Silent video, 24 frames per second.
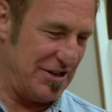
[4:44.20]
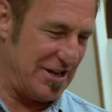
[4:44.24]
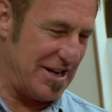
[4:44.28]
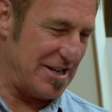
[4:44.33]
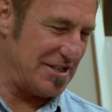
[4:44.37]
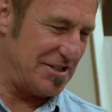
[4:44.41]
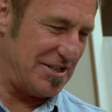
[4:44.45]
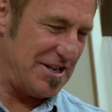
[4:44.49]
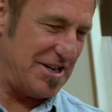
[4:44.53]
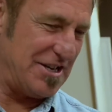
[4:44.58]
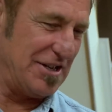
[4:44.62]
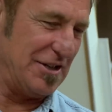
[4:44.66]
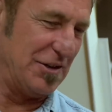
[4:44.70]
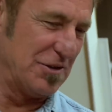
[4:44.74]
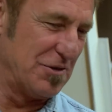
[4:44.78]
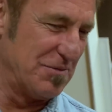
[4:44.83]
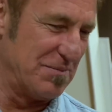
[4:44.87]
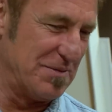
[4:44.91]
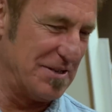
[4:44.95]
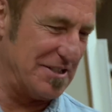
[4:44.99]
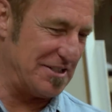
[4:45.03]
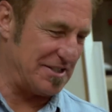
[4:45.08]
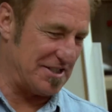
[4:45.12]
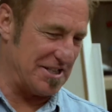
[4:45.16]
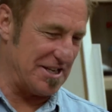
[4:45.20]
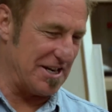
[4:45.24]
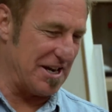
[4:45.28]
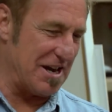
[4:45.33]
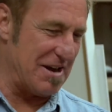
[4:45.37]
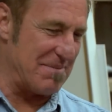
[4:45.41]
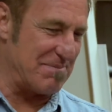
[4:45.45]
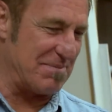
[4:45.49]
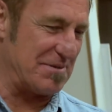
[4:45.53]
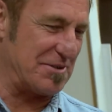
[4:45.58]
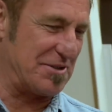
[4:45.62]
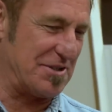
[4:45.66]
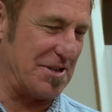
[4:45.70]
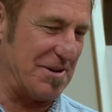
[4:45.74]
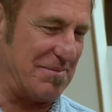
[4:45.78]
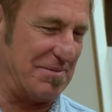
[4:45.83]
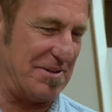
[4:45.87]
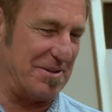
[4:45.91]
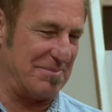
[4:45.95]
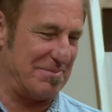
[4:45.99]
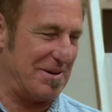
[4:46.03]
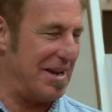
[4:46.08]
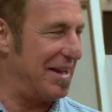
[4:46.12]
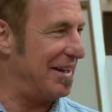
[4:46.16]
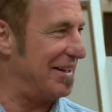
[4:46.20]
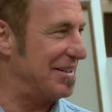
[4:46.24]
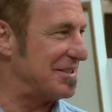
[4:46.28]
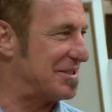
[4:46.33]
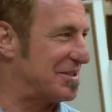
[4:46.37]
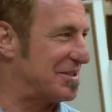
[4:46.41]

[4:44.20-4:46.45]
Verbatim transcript: guys need to lube this thing up or something, man. It's